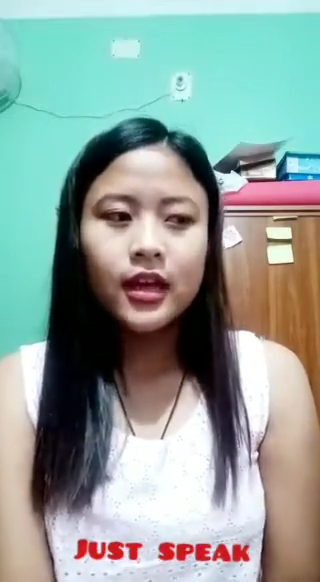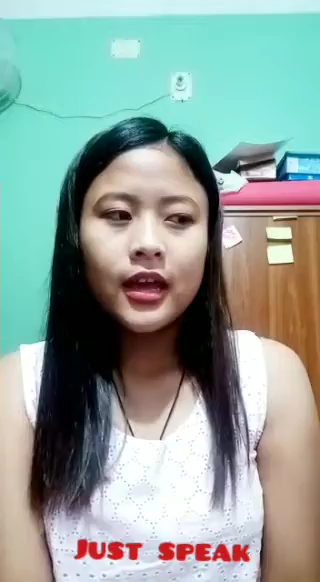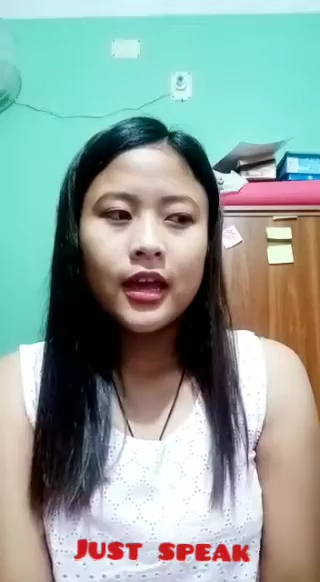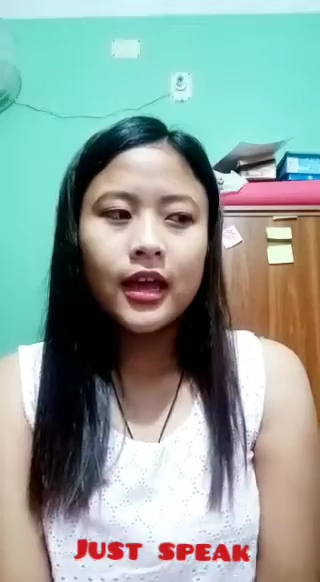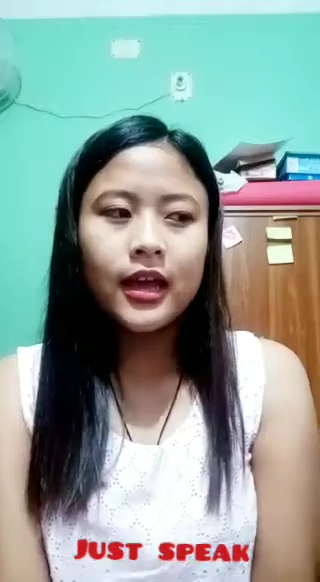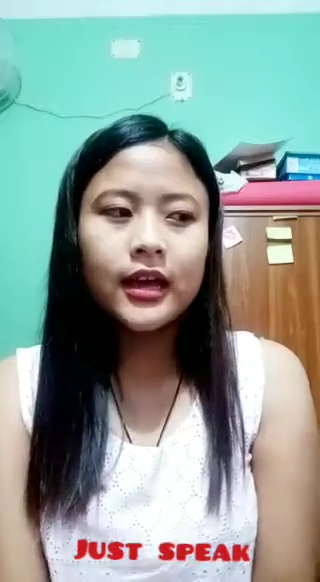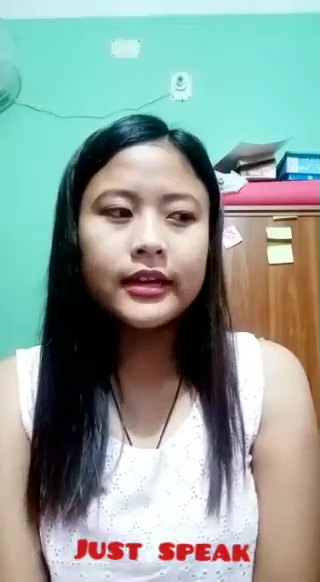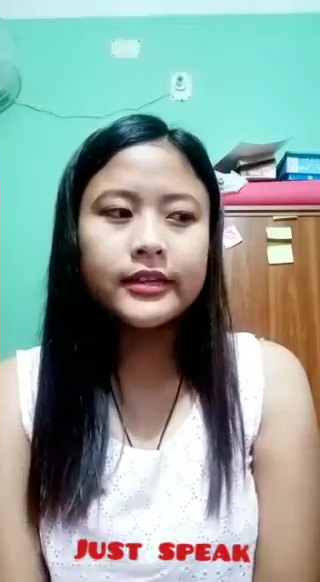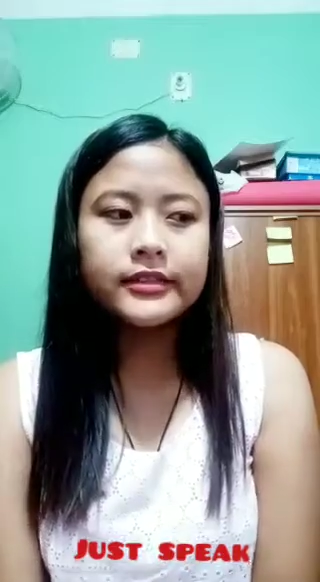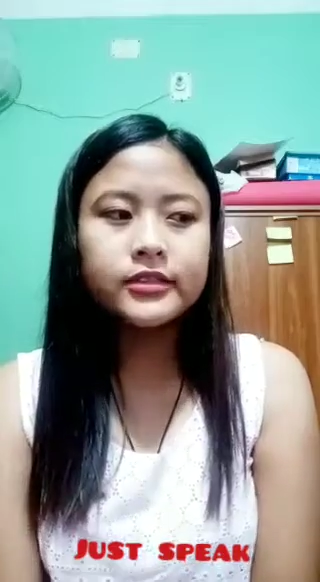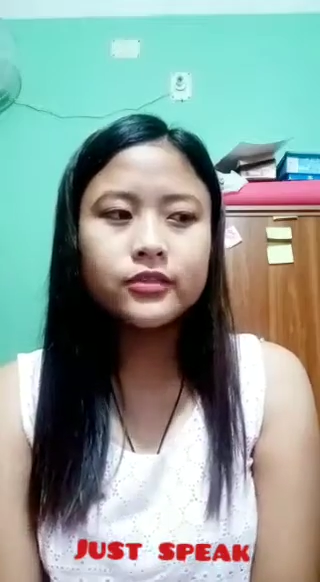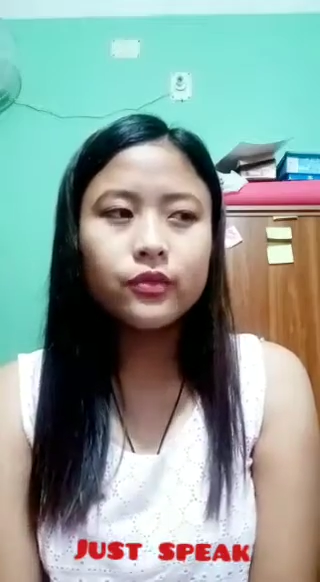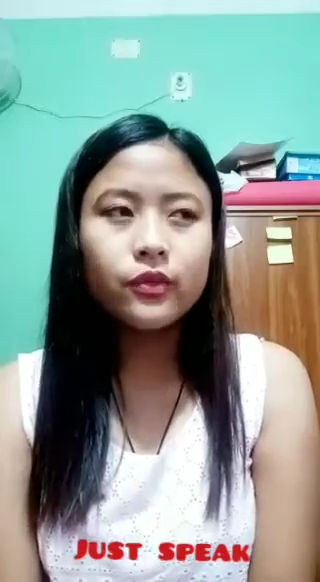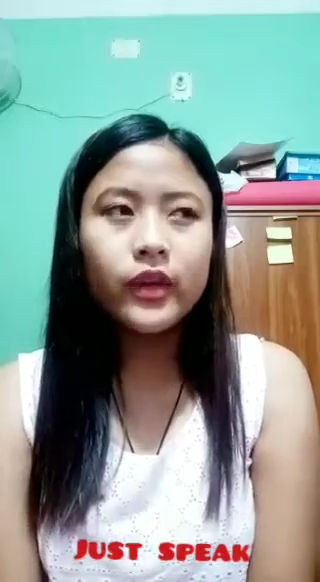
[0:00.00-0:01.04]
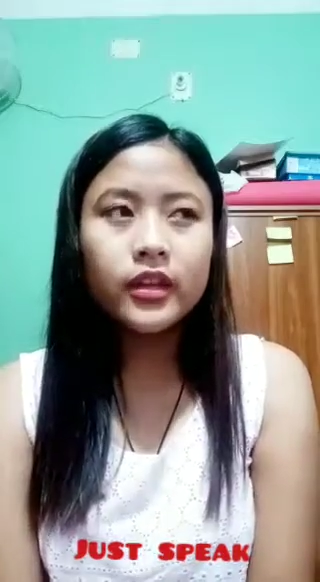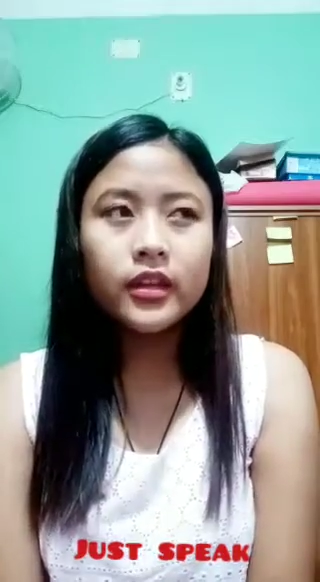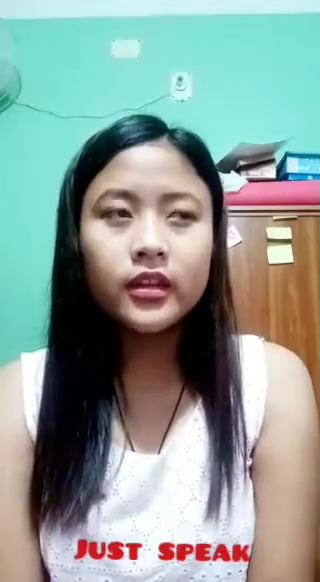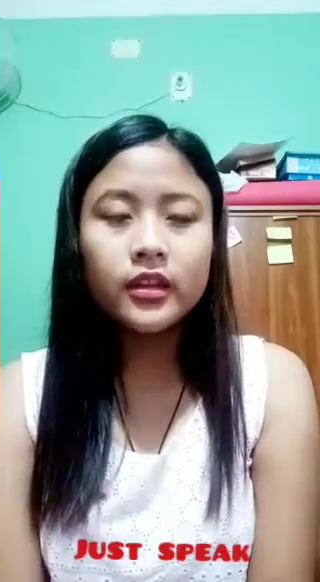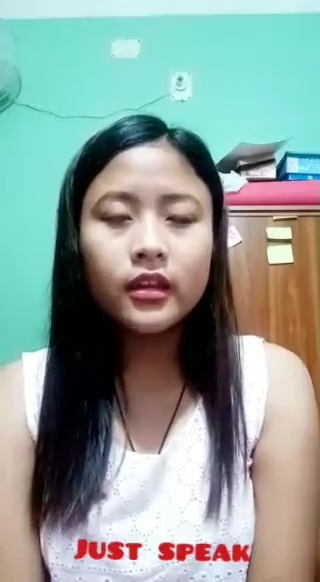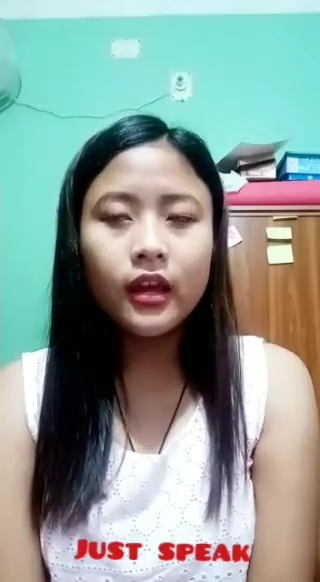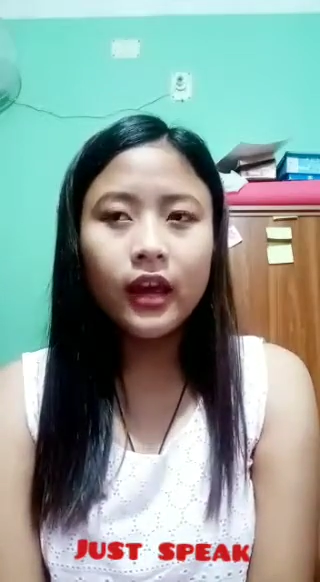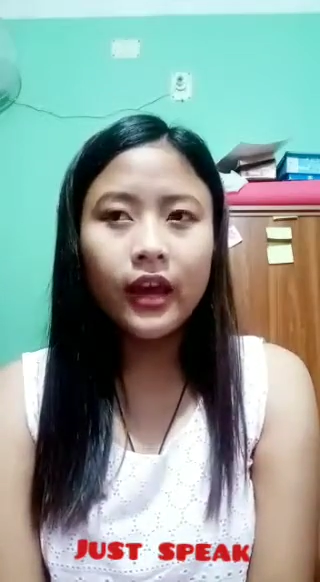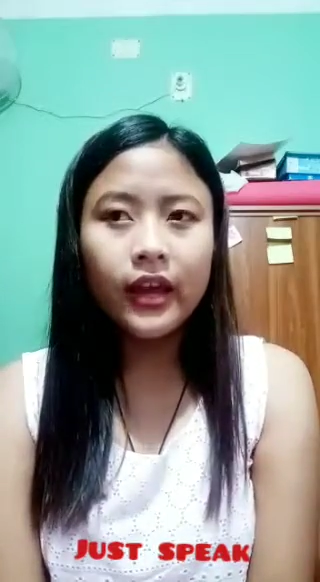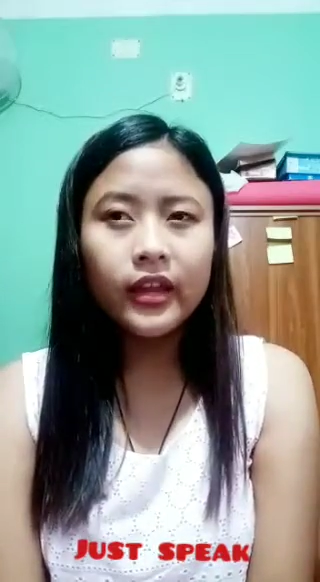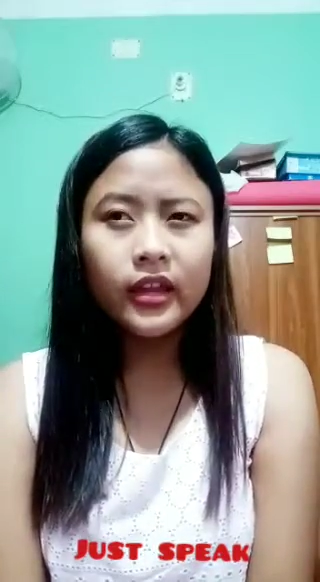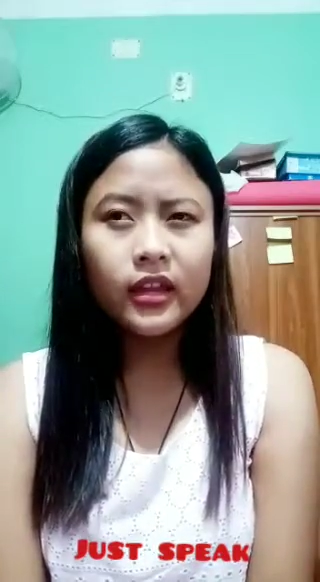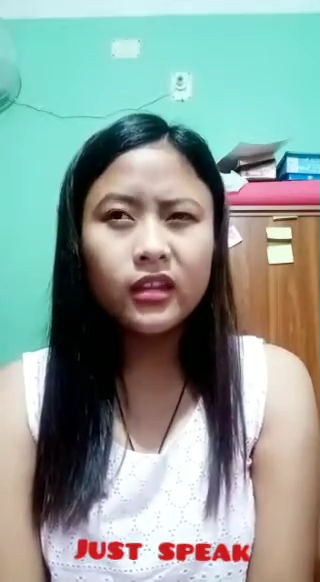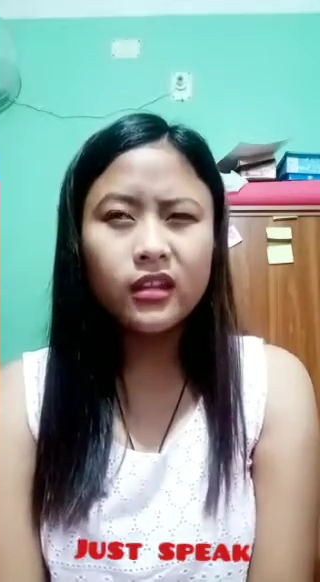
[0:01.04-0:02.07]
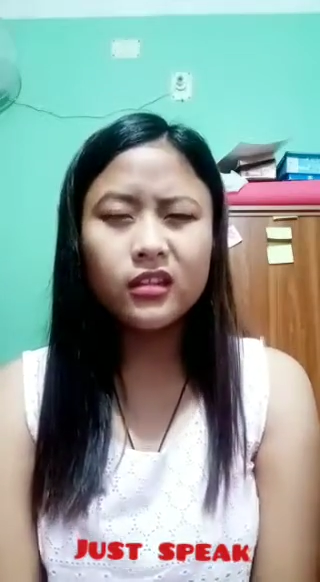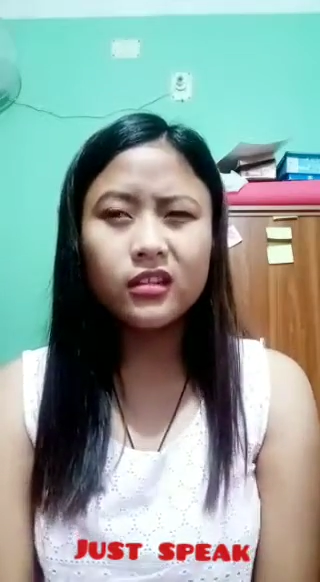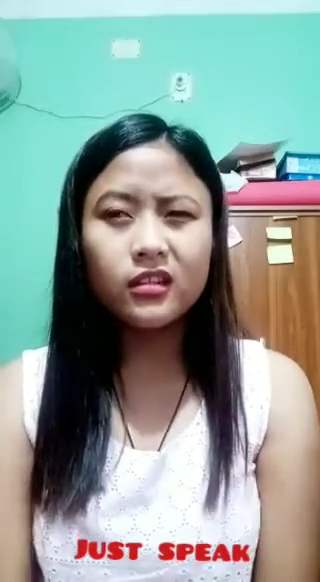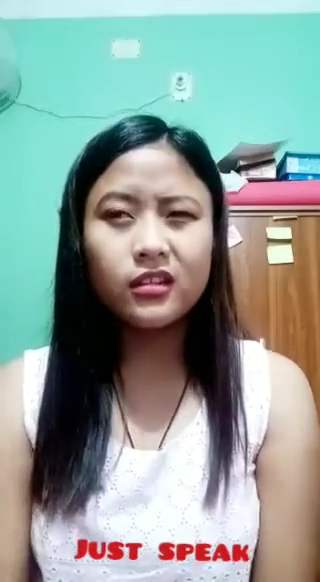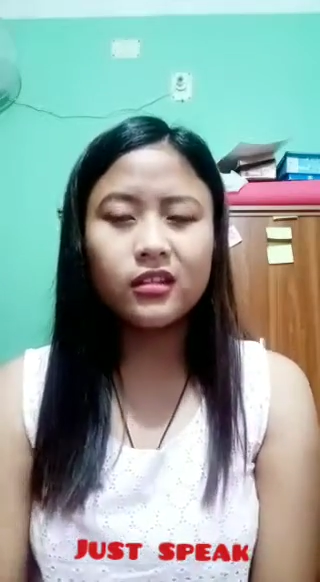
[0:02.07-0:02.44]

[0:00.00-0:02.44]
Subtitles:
And when I